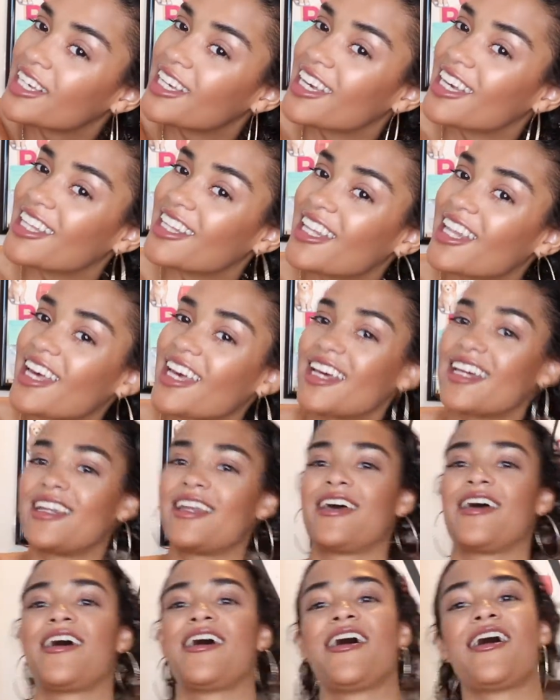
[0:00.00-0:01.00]
And then
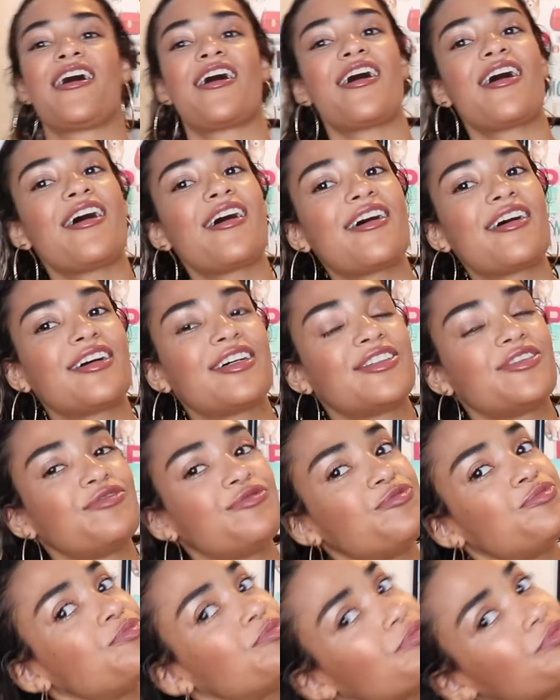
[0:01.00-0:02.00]

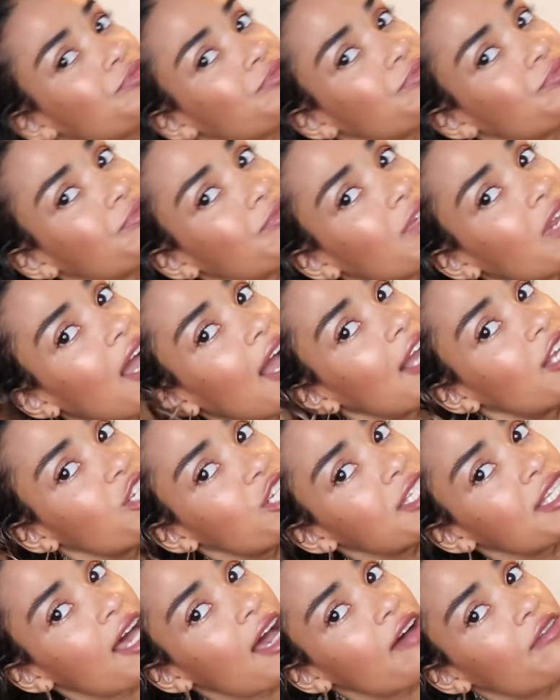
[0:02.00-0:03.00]
I
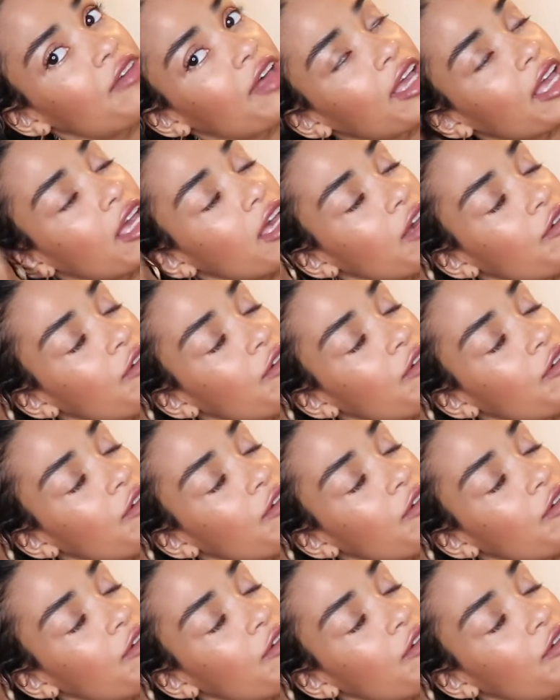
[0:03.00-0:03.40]
just have like,